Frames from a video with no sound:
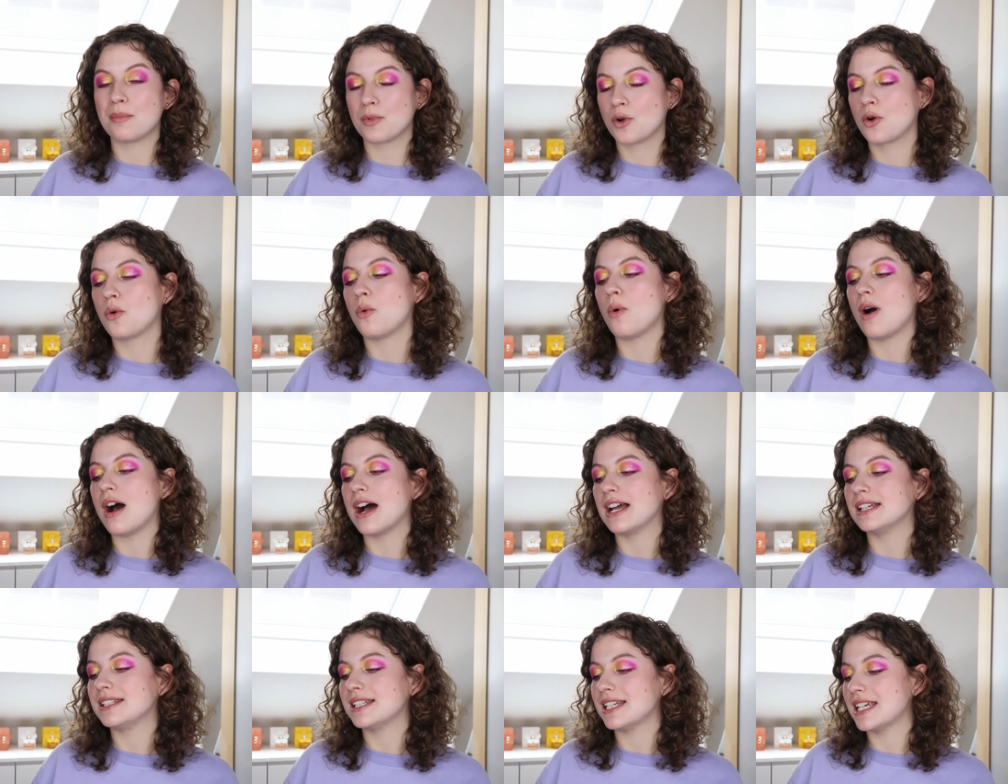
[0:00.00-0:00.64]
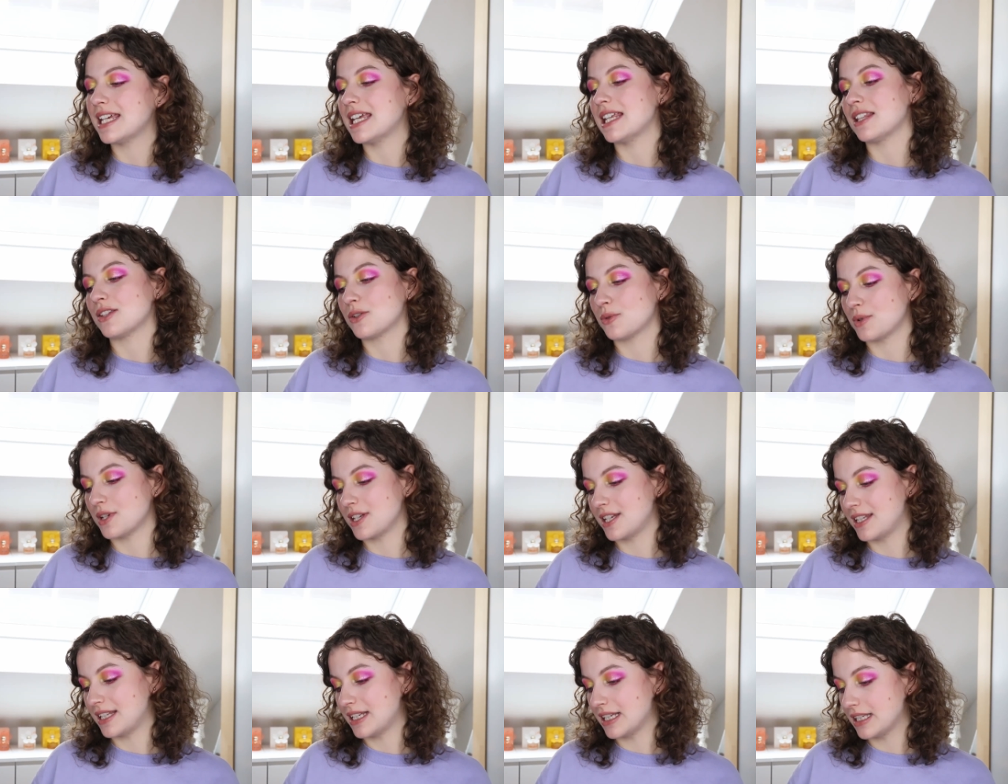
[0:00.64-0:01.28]
I'm quite
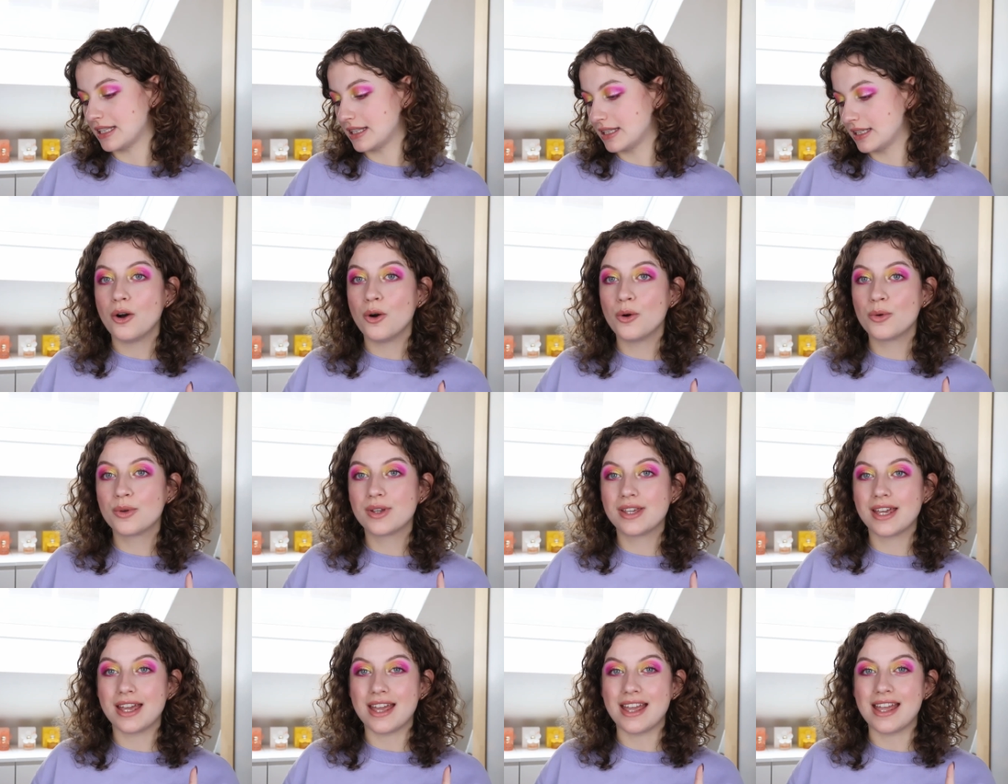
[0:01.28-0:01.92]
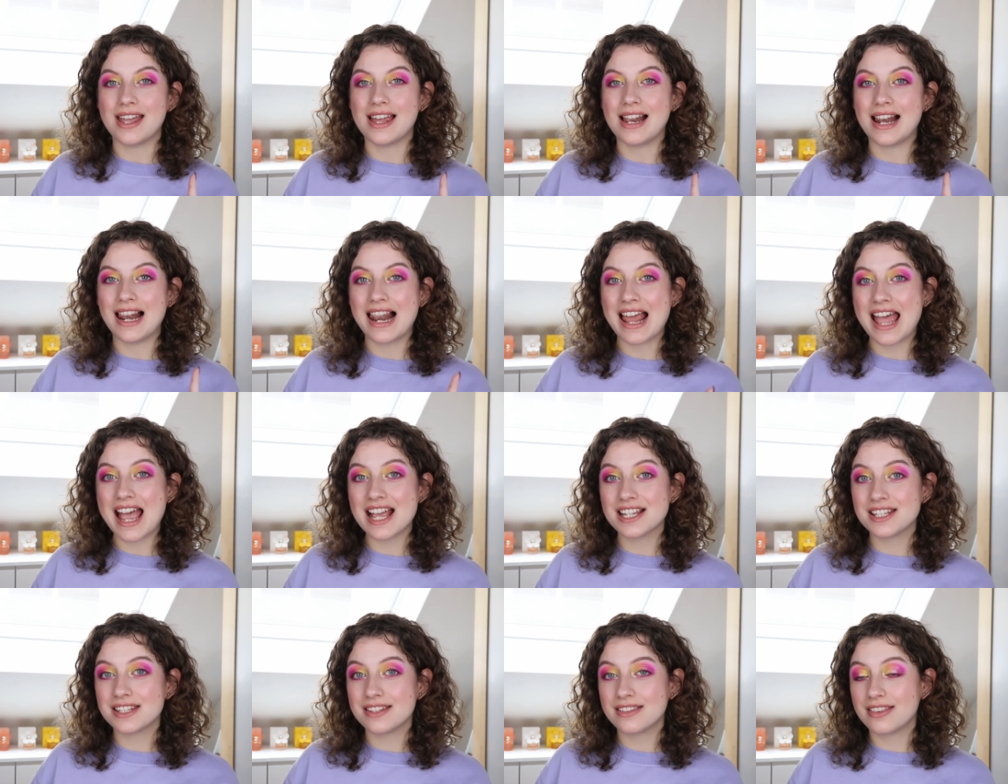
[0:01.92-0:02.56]
interested. Okay,
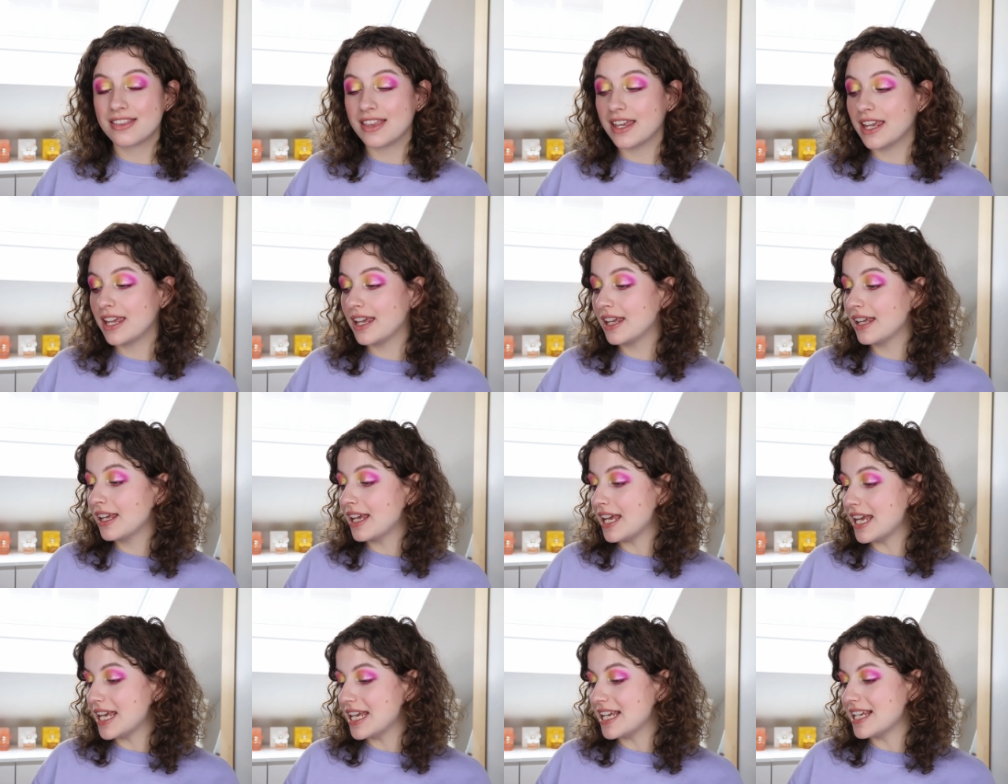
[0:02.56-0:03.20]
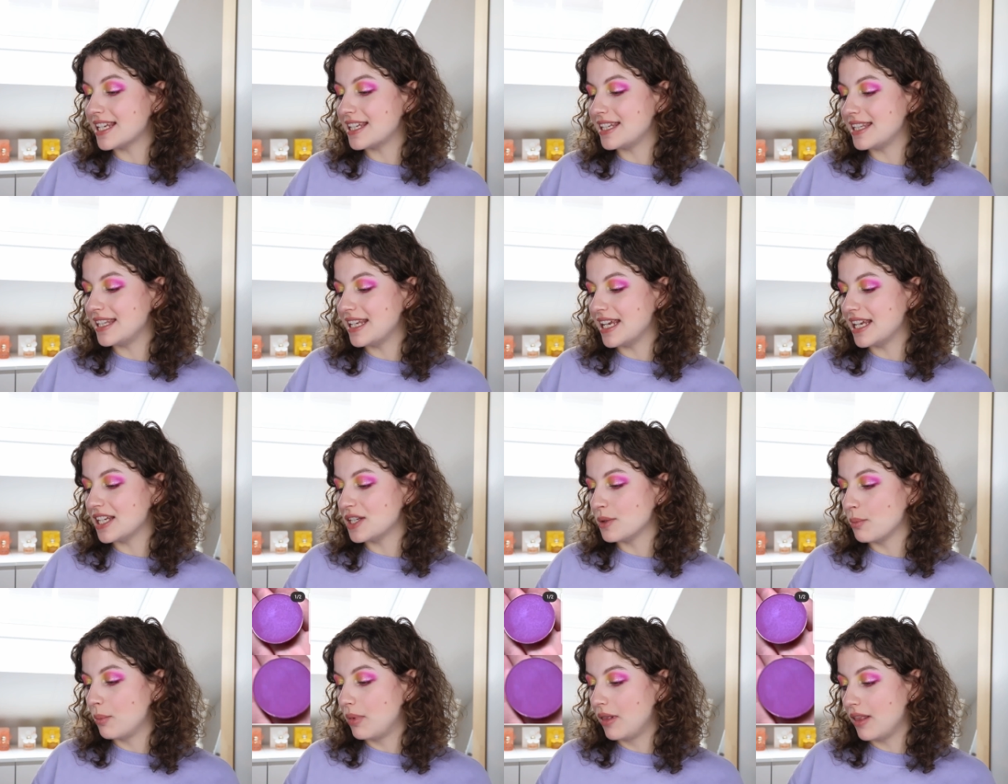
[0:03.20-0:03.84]
last thing is
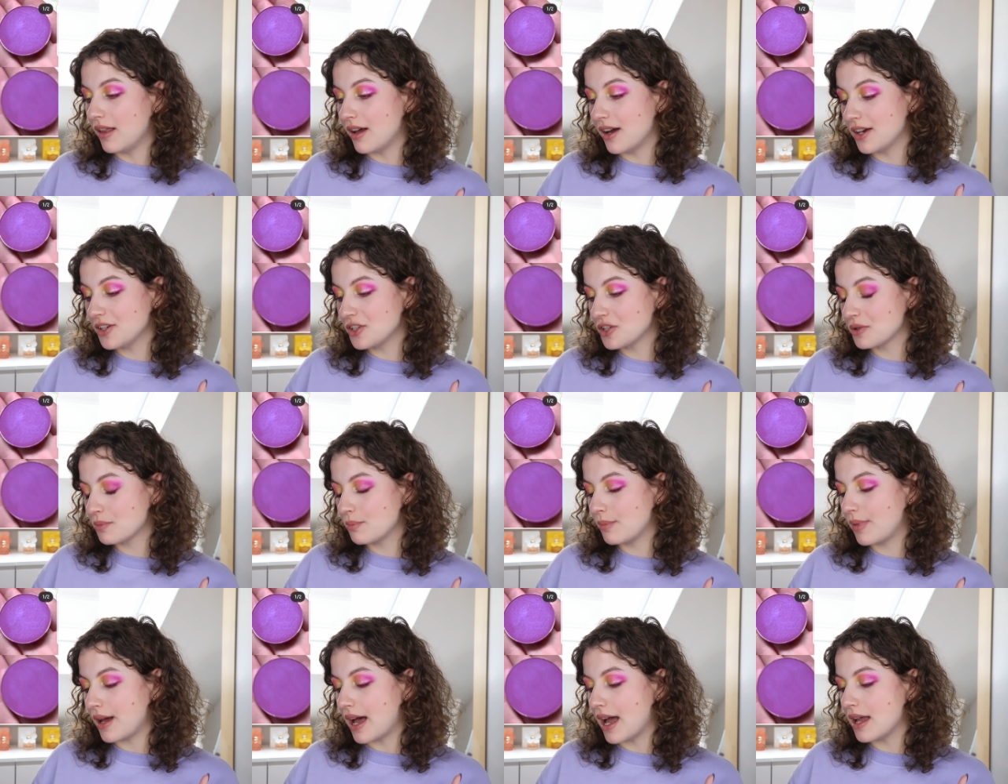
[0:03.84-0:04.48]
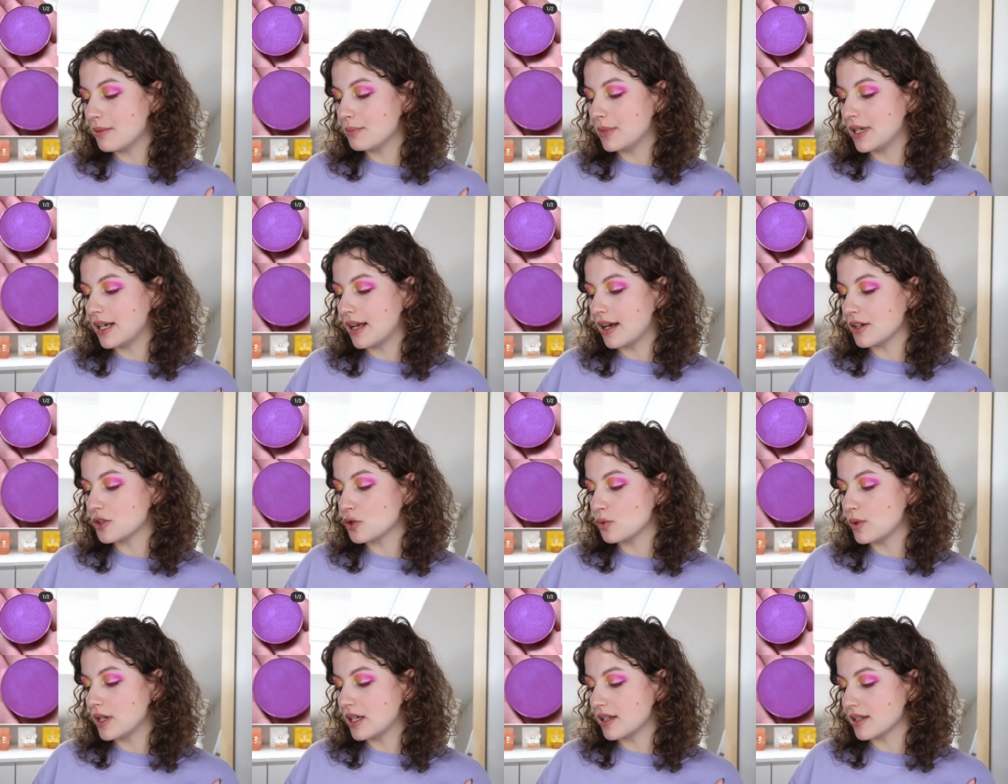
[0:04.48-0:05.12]
this blush by
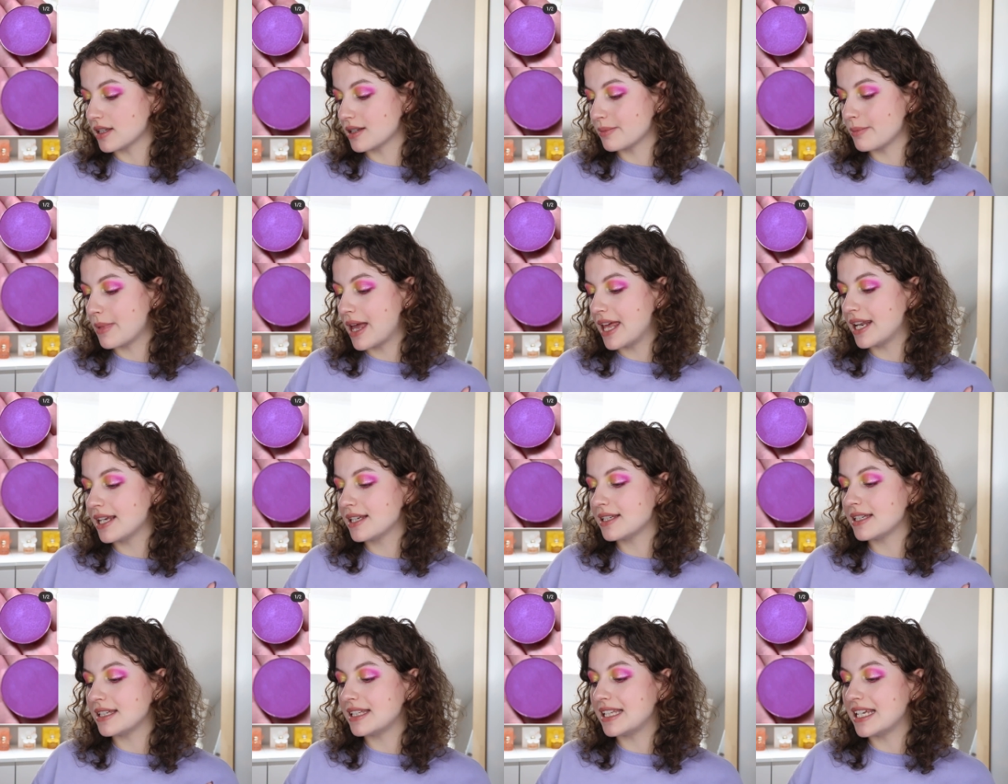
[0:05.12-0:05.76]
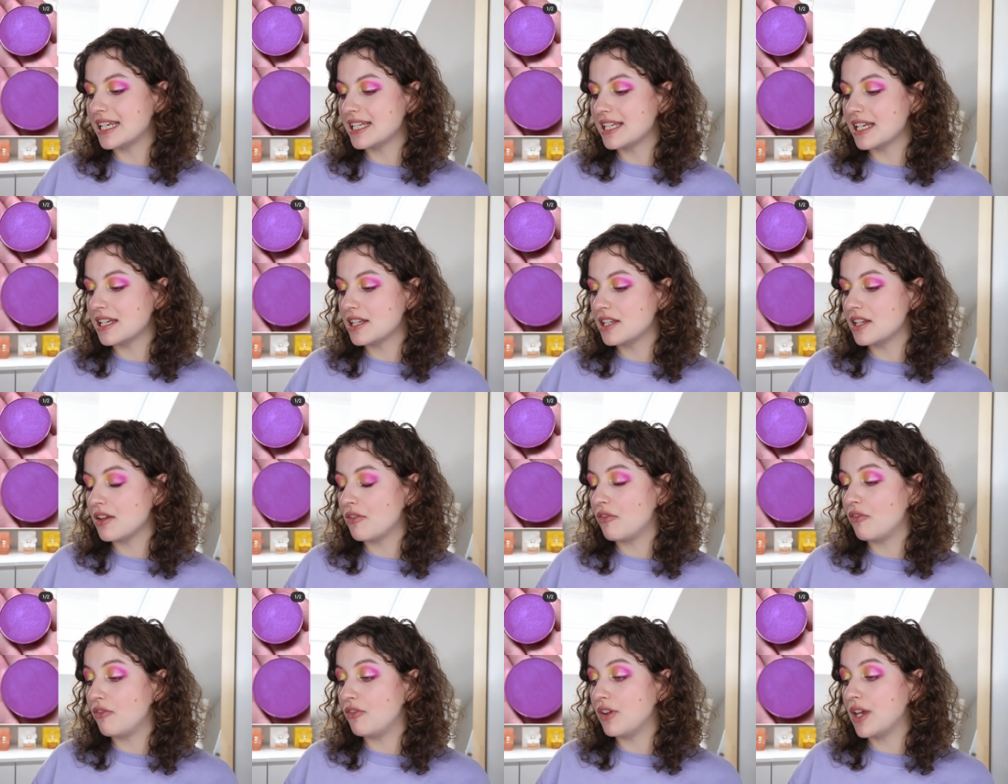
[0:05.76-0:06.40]
Menagerie Cosmetics. This is
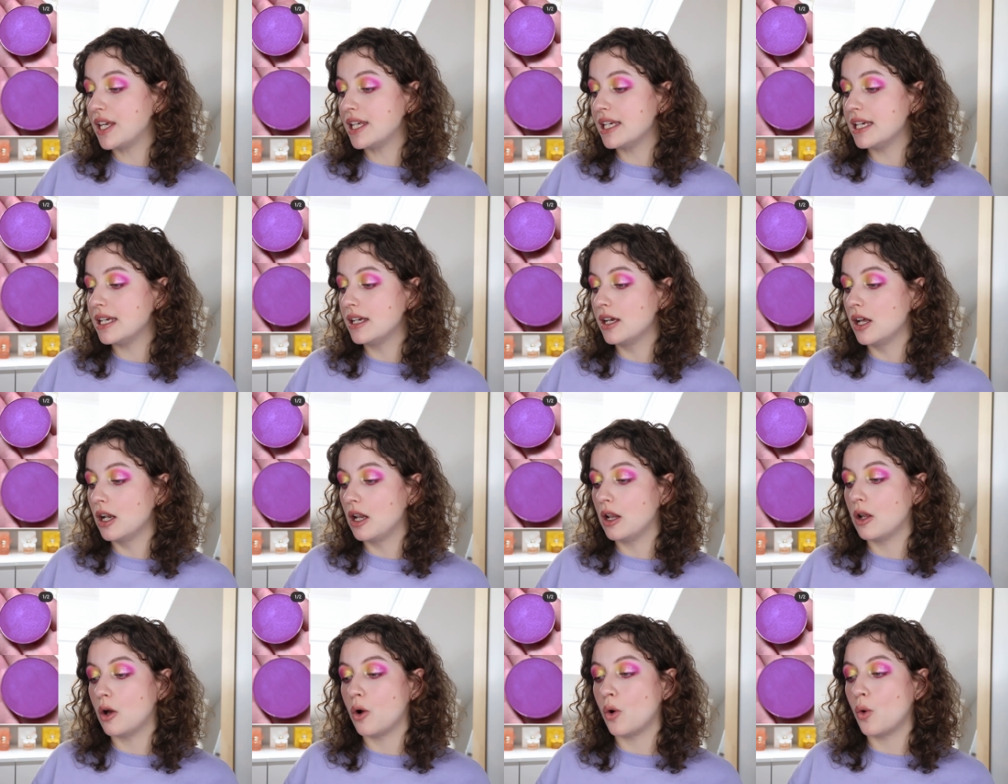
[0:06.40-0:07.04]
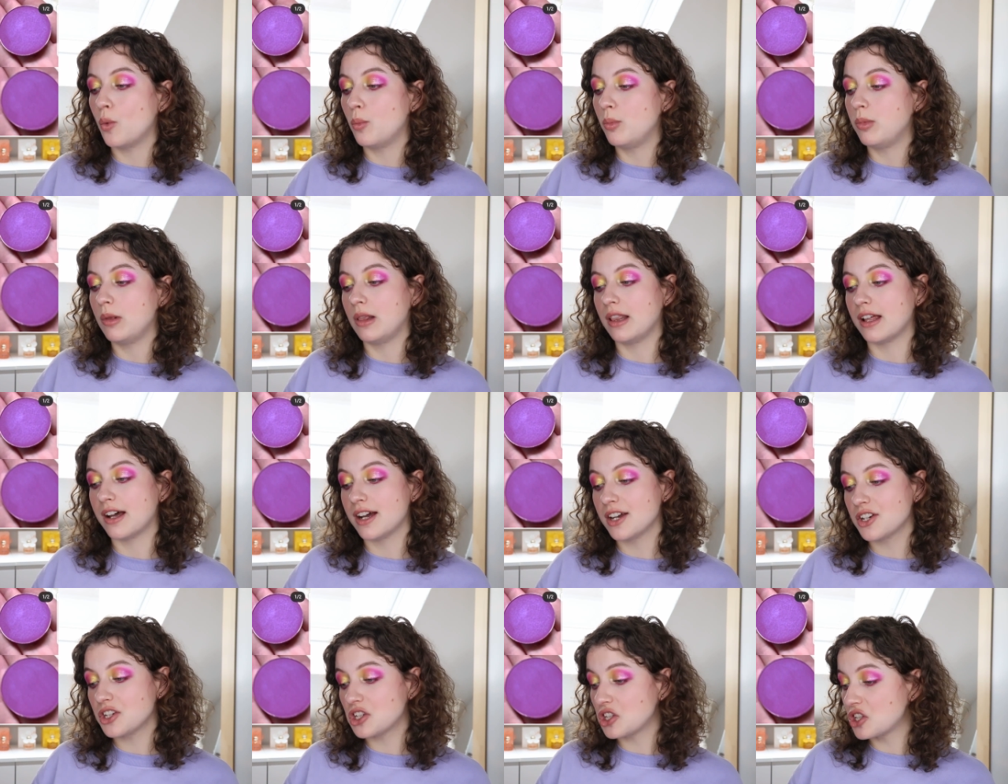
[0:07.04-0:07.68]
the Figgy Glow
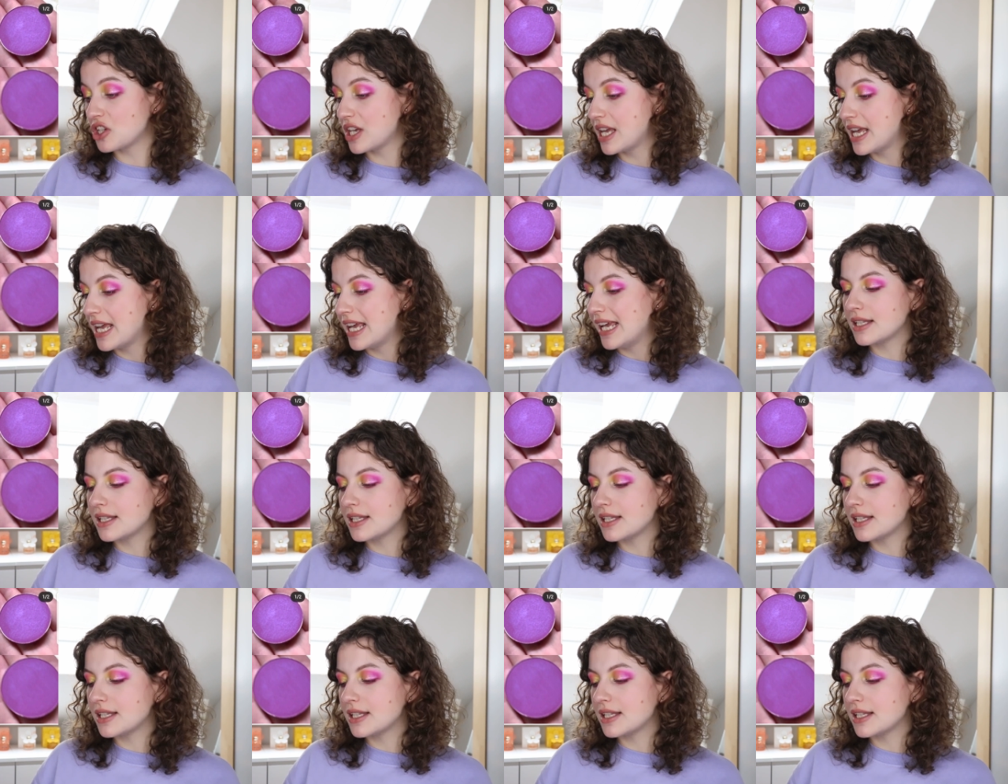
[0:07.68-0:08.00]
blush.